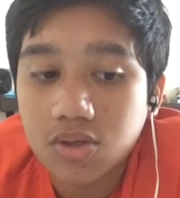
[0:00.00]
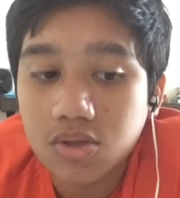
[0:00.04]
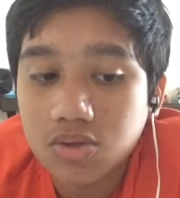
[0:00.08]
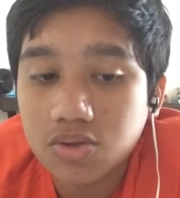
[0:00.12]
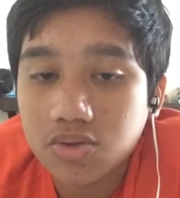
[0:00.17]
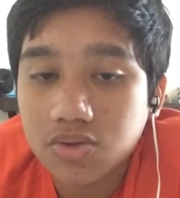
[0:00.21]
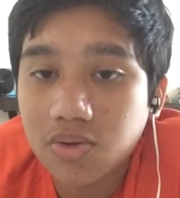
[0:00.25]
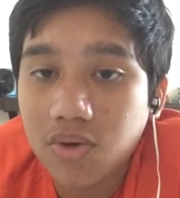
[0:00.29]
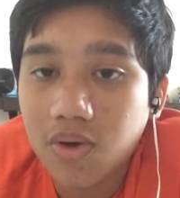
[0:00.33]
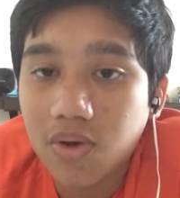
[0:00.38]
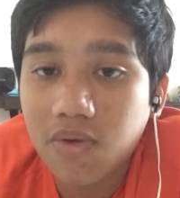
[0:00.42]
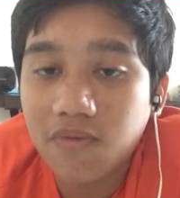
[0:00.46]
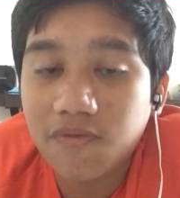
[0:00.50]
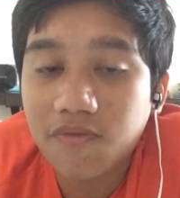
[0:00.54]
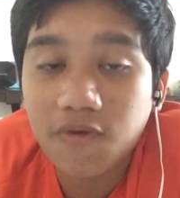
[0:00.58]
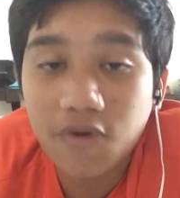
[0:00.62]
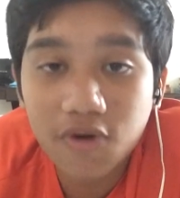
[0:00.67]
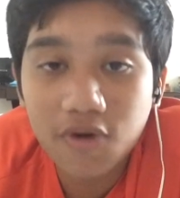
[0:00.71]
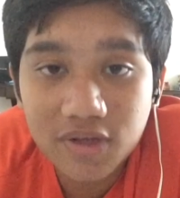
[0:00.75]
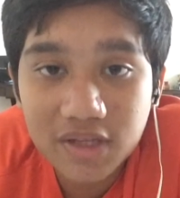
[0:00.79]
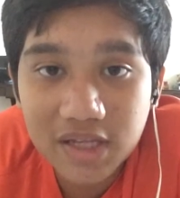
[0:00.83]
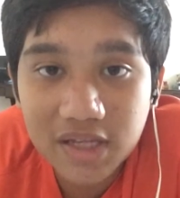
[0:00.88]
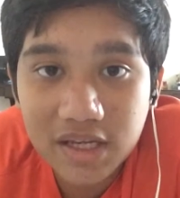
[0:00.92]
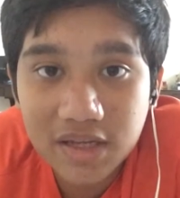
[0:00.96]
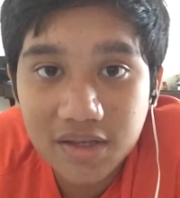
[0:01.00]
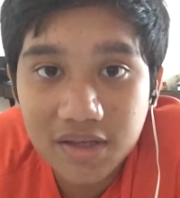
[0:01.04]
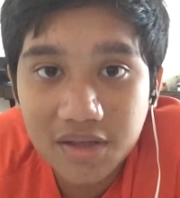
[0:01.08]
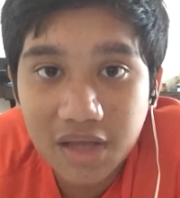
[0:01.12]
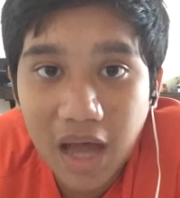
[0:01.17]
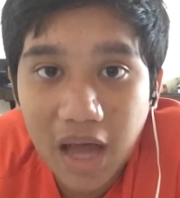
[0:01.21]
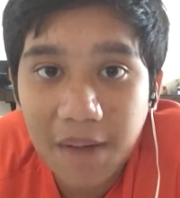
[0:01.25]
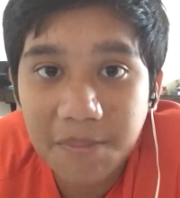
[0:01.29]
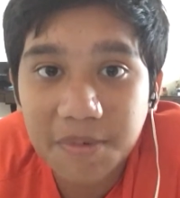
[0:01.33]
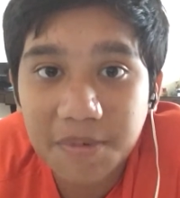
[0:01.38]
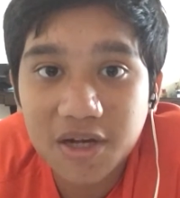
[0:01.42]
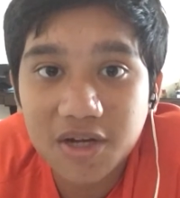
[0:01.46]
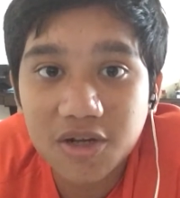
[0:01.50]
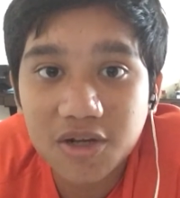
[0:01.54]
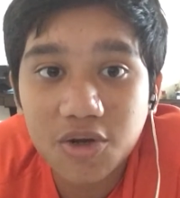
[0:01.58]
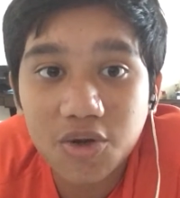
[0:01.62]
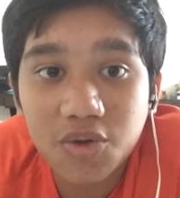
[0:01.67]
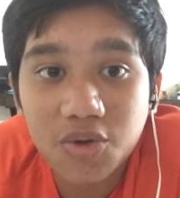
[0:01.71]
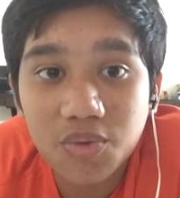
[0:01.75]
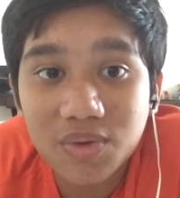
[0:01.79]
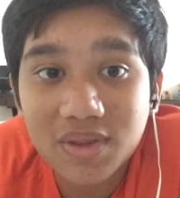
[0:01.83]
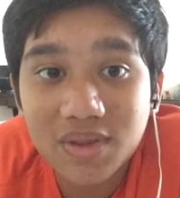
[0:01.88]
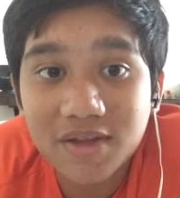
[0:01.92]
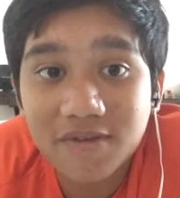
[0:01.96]
So 14th, I'm gonna
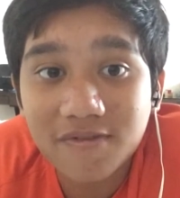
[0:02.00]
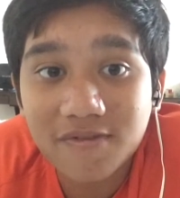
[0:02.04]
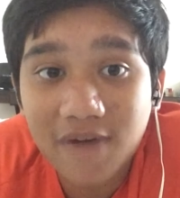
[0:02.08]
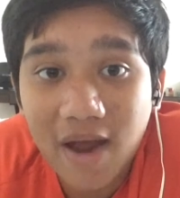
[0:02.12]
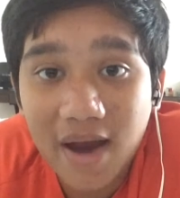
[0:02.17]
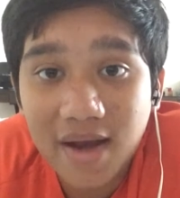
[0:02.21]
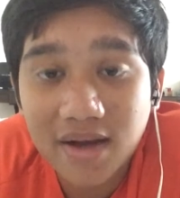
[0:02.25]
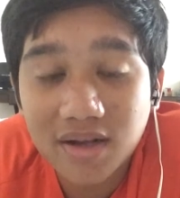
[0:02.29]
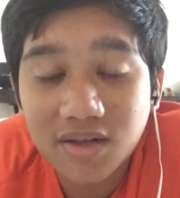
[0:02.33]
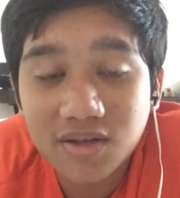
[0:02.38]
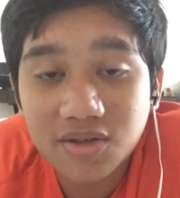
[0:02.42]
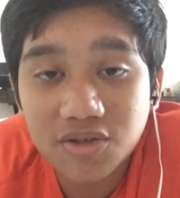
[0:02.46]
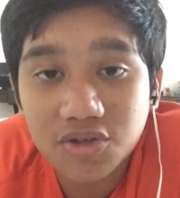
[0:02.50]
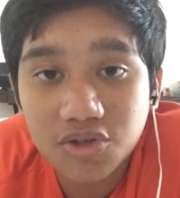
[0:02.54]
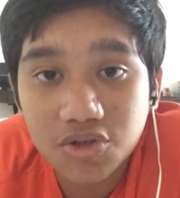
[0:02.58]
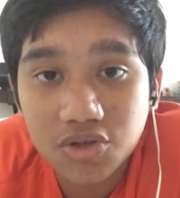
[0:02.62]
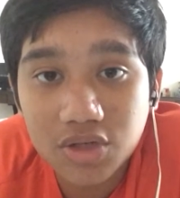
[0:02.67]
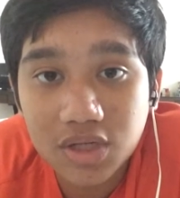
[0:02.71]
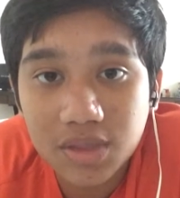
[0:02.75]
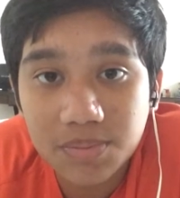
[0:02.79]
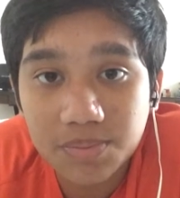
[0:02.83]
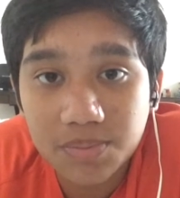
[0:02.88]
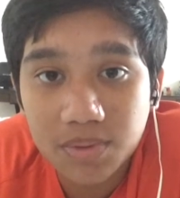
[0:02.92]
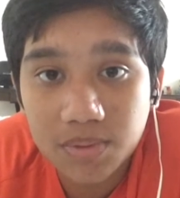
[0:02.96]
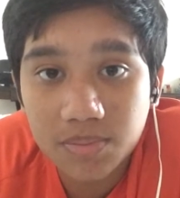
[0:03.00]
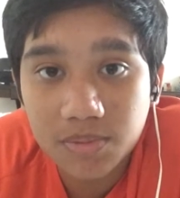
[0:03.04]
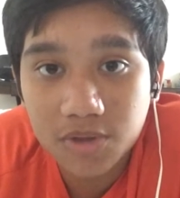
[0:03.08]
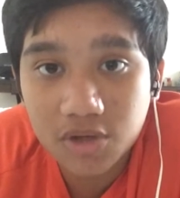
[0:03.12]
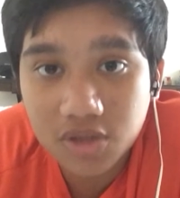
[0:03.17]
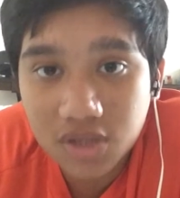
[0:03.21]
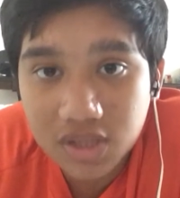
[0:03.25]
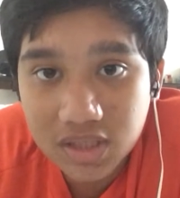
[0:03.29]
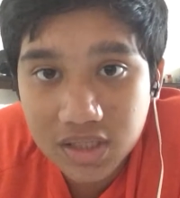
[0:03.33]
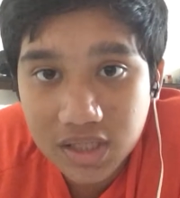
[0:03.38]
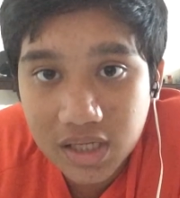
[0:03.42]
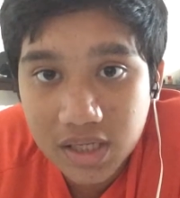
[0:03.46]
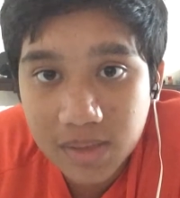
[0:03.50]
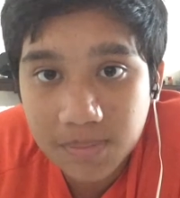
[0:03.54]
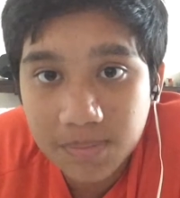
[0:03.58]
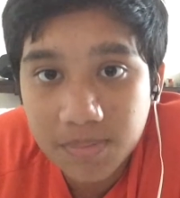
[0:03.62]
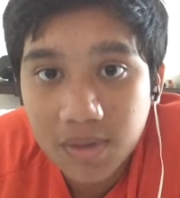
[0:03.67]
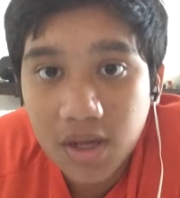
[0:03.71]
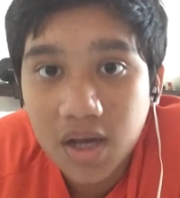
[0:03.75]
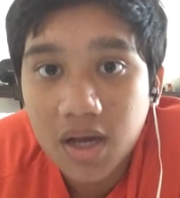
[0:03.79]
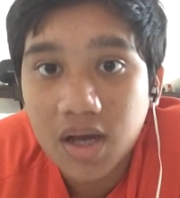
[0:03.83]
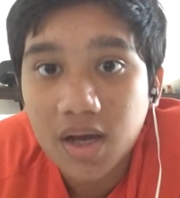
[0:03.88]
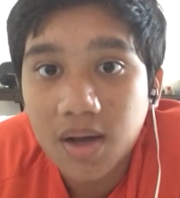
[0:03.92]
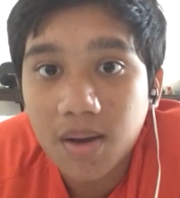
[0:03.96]
go with the final newly promoted team,
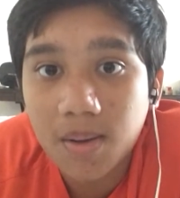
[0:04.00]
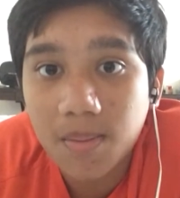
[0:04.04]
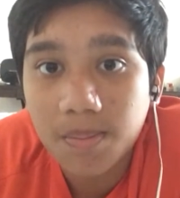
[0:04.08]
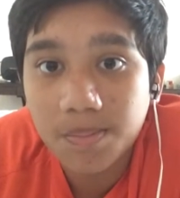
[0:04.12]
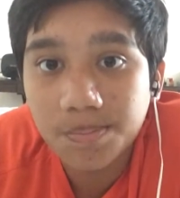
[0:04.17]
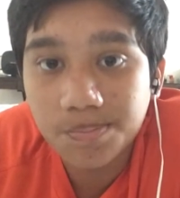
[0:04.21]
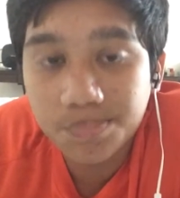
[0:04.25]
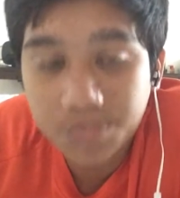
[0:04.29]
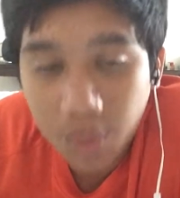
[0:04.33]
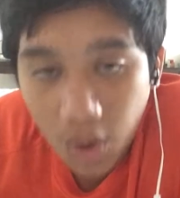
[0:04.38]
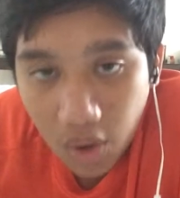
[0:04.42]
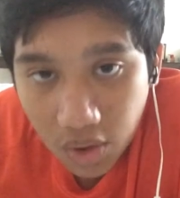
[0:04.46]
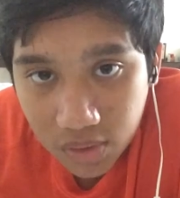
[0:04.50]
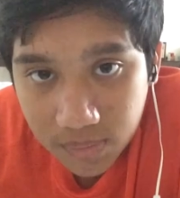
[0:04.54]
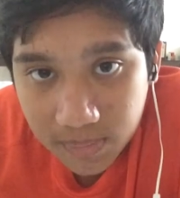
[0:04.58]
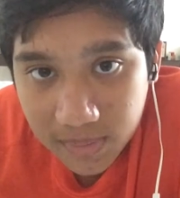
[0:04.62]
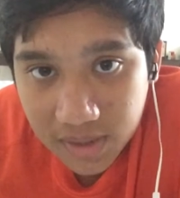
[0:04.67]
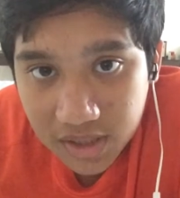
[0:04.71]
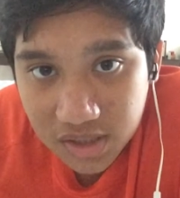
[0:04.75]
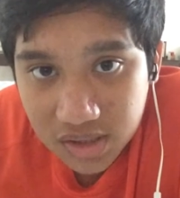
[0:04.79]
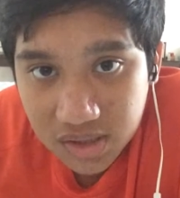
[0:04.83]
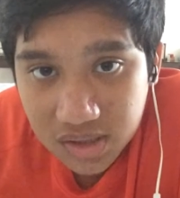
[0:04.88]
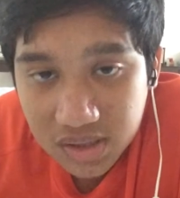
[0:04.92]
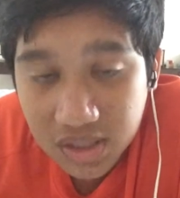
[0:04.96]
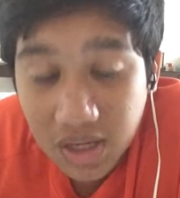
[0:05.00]
Bournemouth.